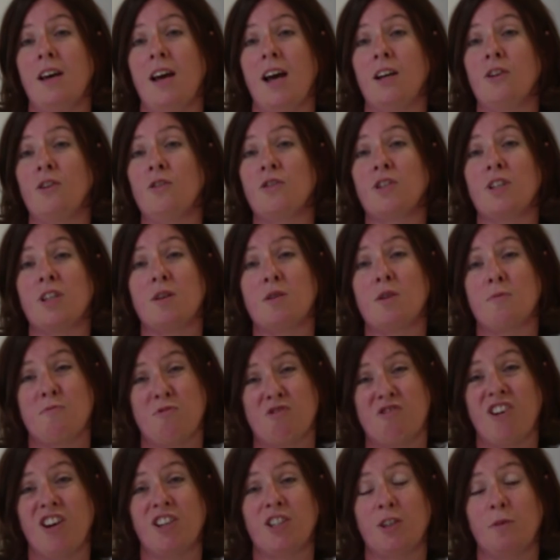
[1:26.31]
and also
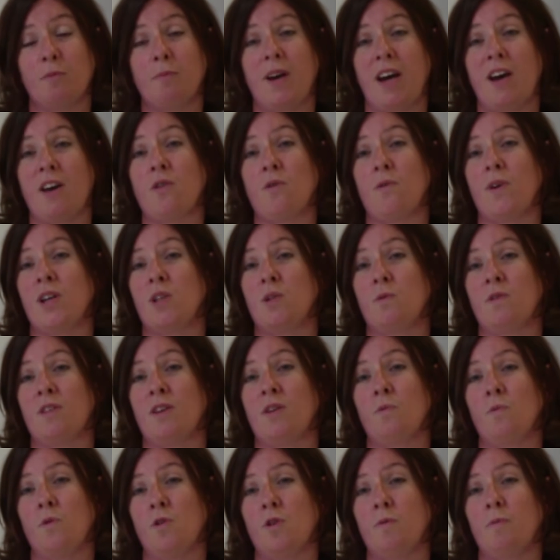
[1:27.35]
progression pathways
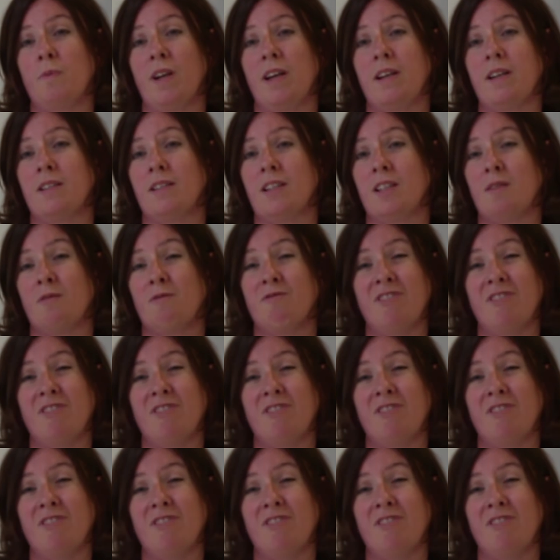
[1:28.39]
within workplaces,